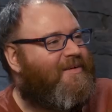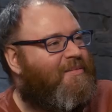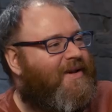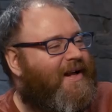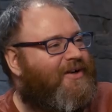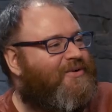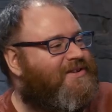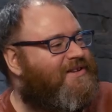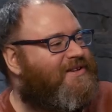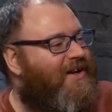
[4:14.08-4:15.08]
But that
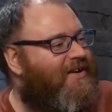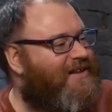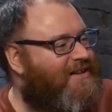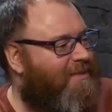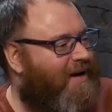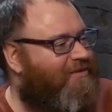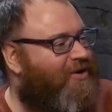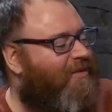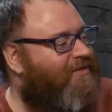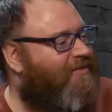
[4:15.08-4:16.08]
causes a nice amount of
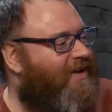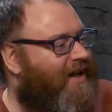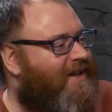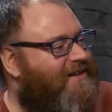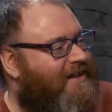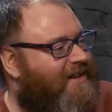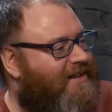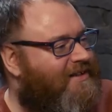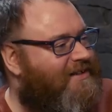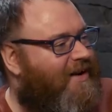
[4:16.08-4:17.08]
conflict
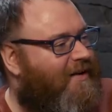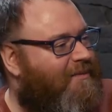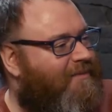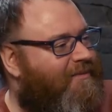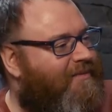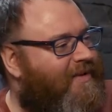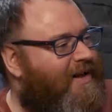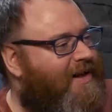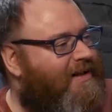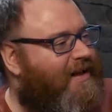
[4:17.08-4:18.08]
and um,
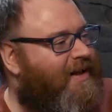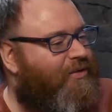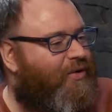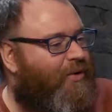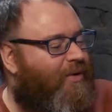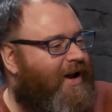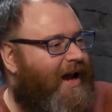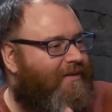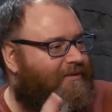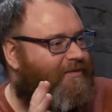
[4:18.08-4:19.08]
they don't all
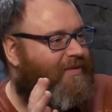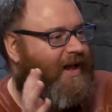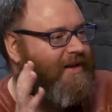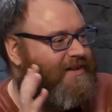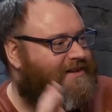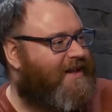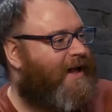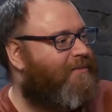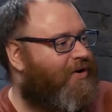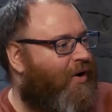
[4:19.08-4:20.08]
have like the same